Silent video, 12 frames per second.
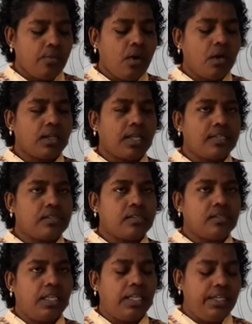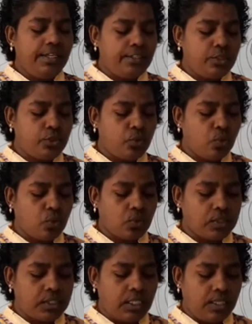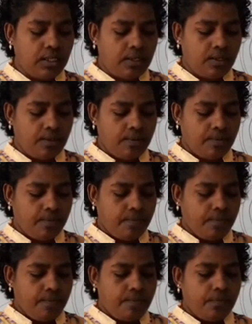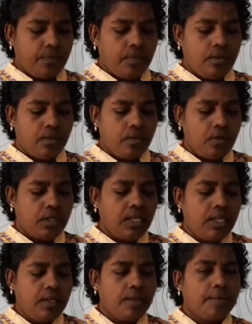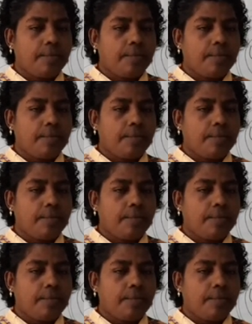mark as E2 question. Okay,